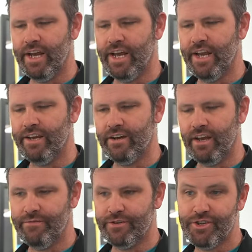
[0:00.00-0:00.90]
in
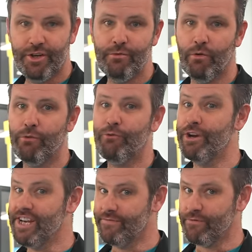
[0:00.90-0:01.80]
either 2 or
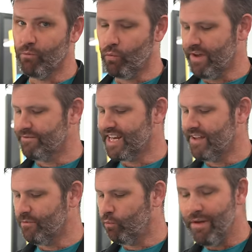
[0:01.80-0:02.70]
3 different widths,
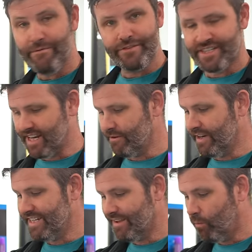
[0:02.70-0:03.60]
and the width of the saddle
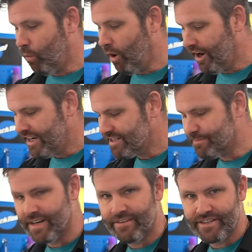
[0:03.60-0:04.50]
is the
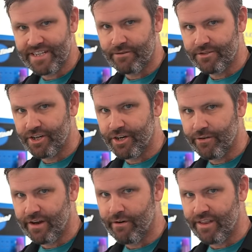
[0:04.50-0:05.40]
widest bit of the saddle, just so you
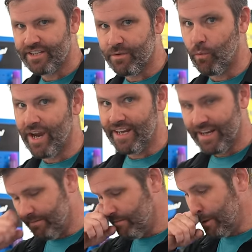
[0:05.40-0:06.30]
know that, right? That's the way
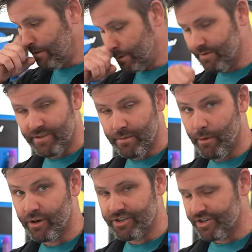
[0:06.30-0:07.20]
the
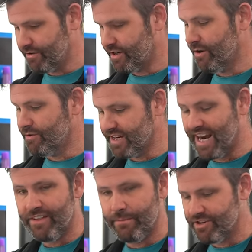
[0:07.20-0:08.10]
nomenclature goes and
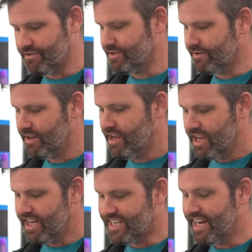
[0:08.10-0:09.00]
how they measure them. So
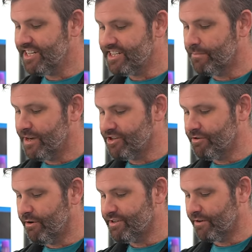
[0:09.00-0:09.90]
it's dead easy to measure
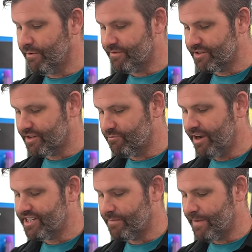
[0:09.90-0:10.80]
your own saddle width. Just go
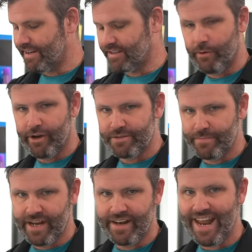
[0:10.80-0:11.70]
right to the back, the widest
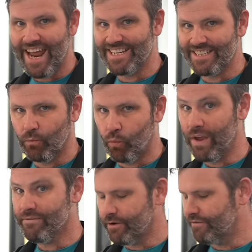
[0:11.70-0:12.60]
bit, and that is the
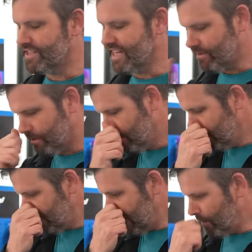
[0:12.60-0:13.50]
width of the saddle.
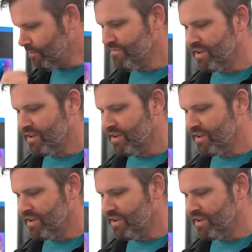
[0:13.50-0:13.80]
Now,